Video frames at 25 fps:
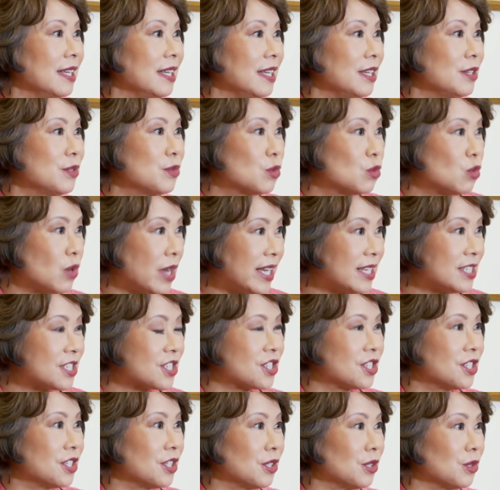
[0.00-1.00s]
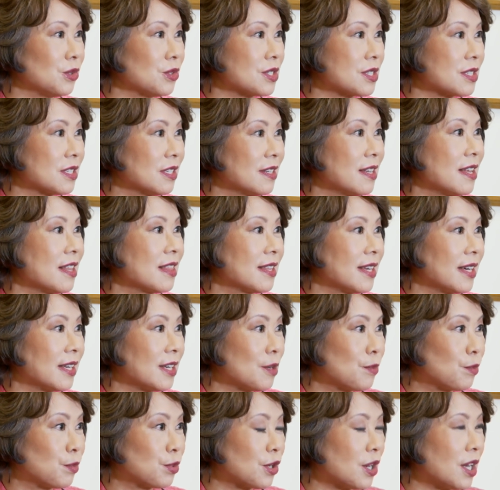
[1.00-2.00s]
in ratios
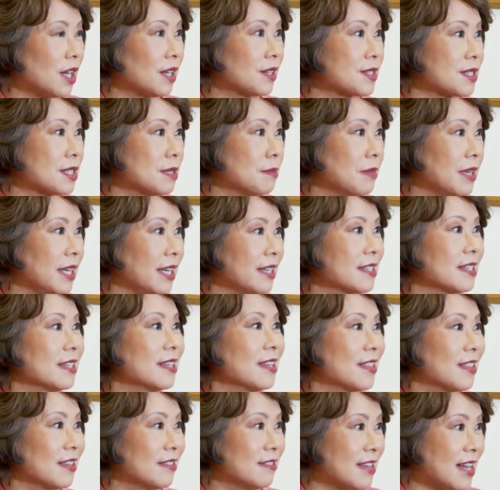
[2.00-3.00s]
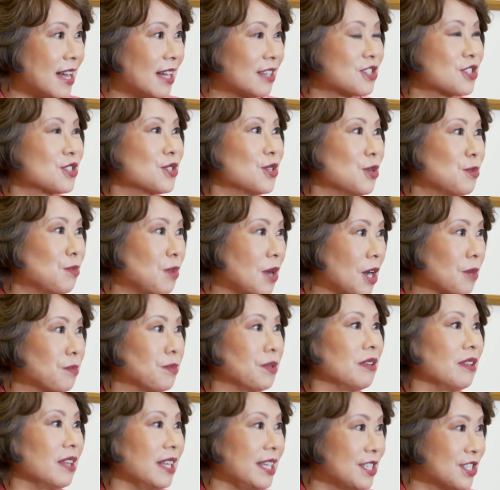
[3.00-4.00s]
that approximate the national
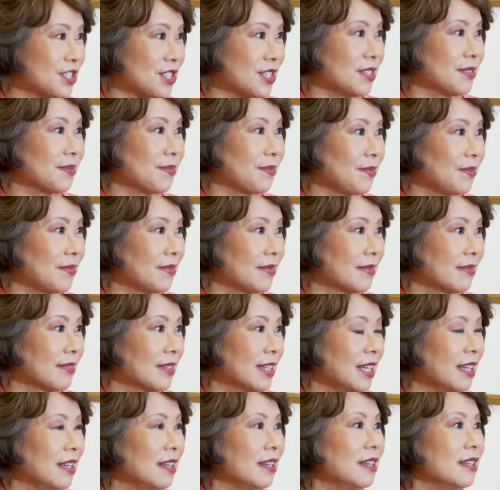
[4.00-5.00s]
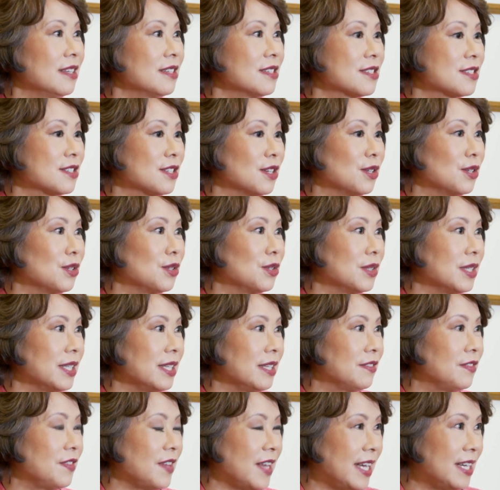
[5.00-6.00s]
population. So
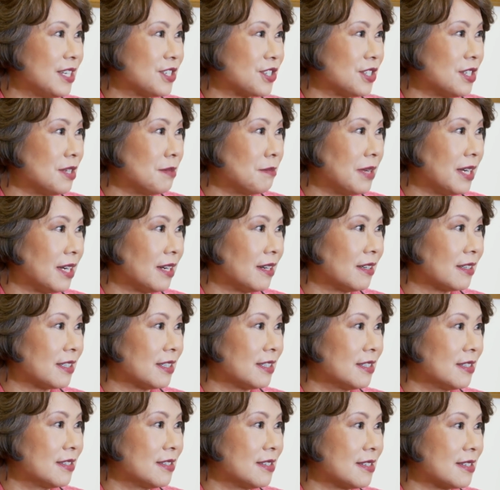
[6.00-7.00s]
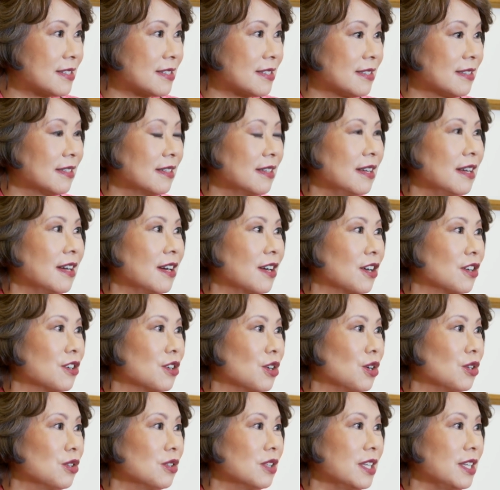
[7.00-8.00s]
if Asian Americans are
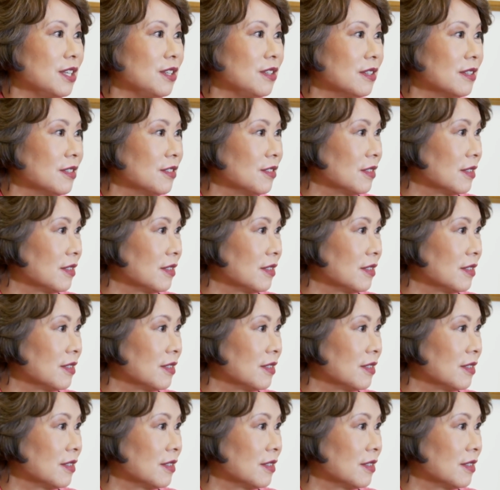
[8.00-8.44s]
only